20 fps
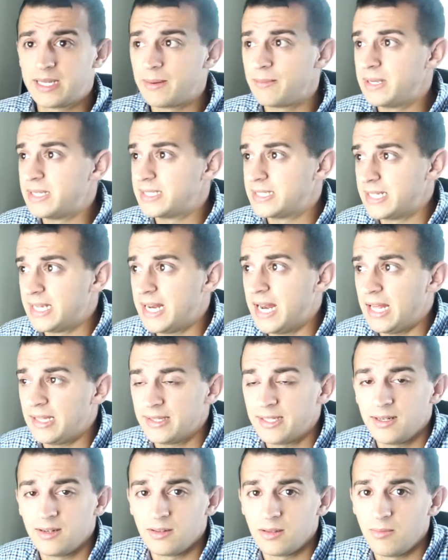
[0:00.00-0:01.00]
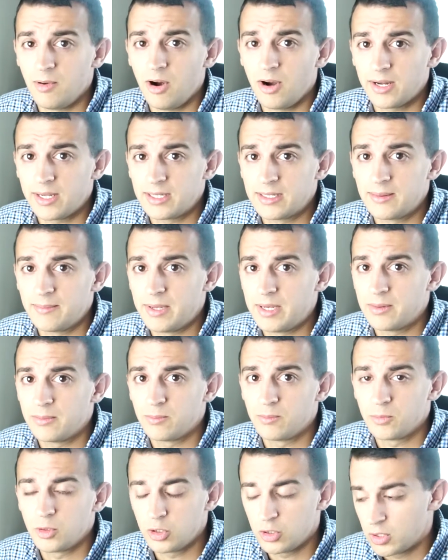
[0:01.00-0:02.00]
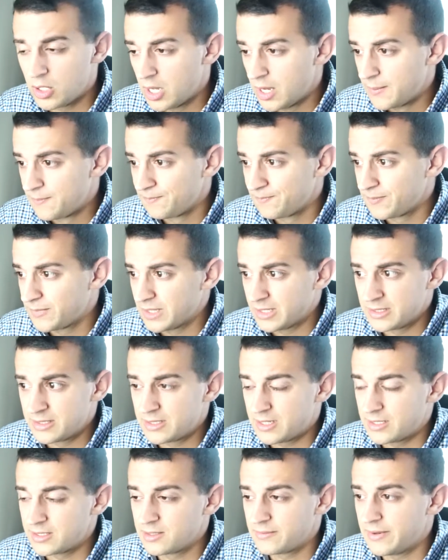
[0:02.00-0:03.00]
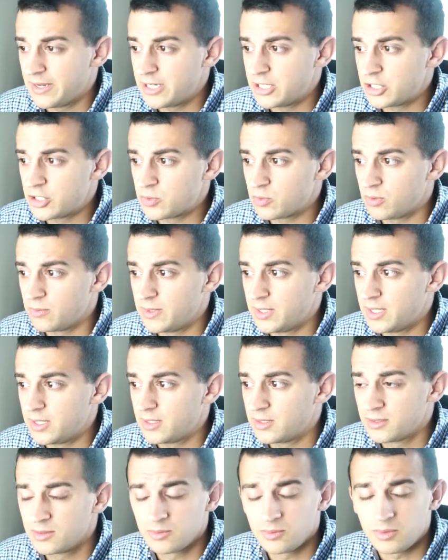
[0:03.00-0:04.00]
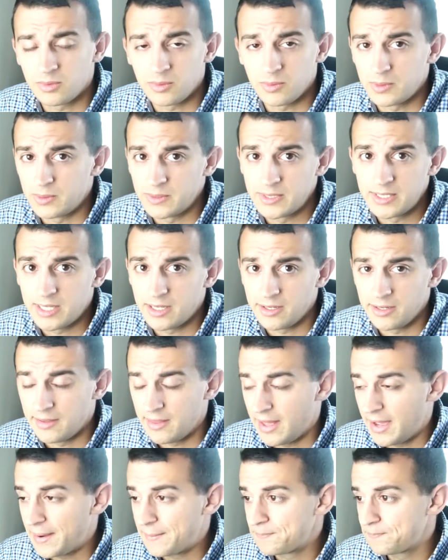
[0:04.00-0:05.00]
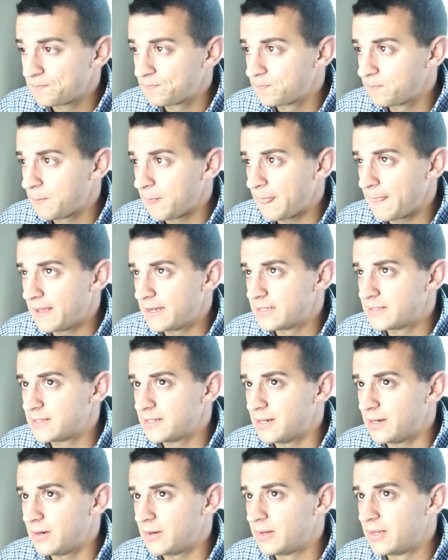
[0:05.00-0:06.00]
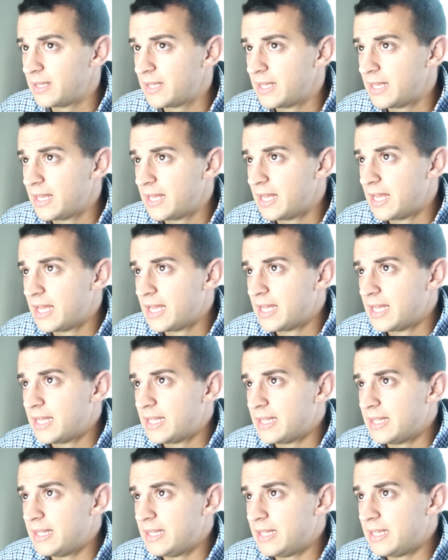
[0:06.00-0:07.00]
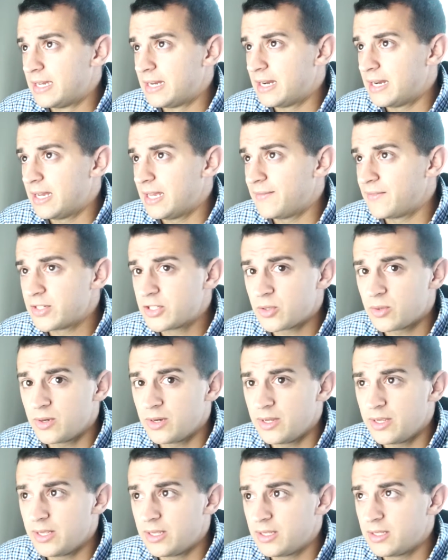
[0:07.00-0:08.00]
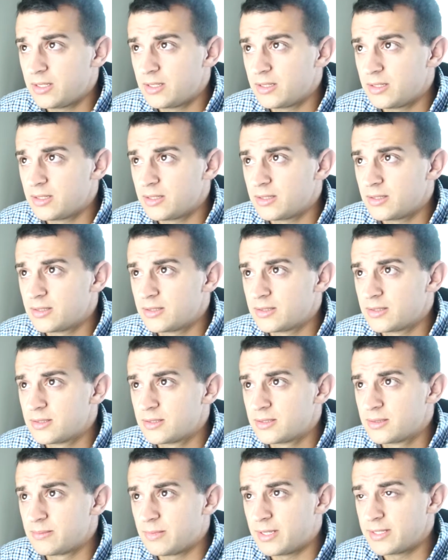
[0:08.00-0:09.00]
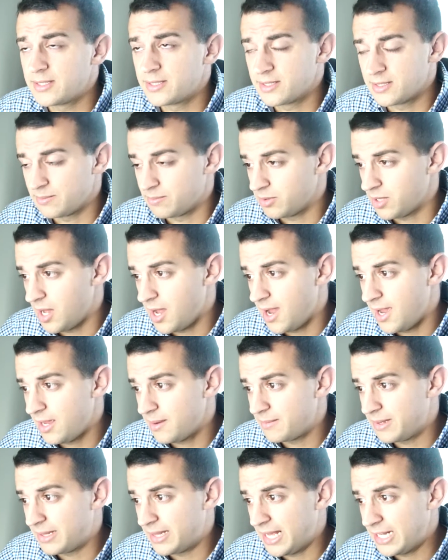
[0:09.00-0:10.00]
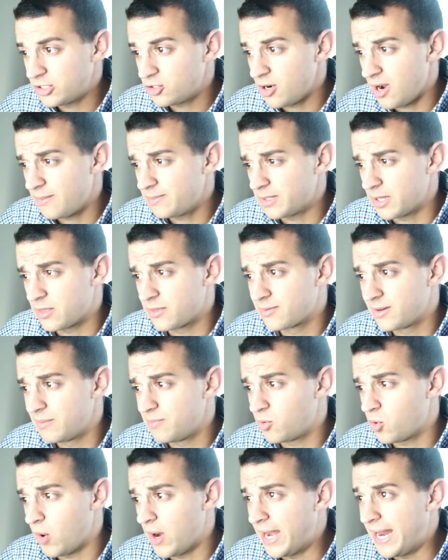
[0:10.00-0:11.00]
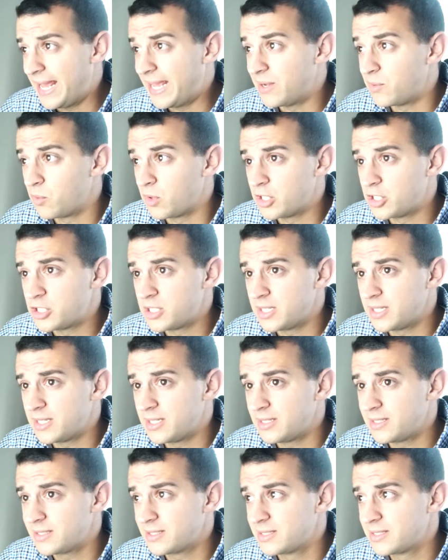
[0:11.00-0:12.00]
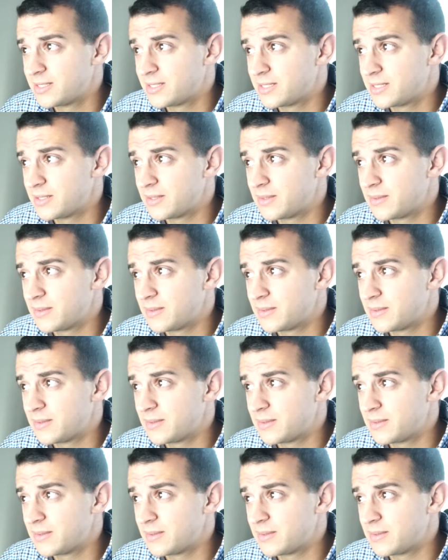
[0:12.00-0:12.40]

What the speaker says: be seen out there in the market. I mean, tons of agents will tell you that. So yeah, inventory months of supply, I mean, that dropped to 3.8, which is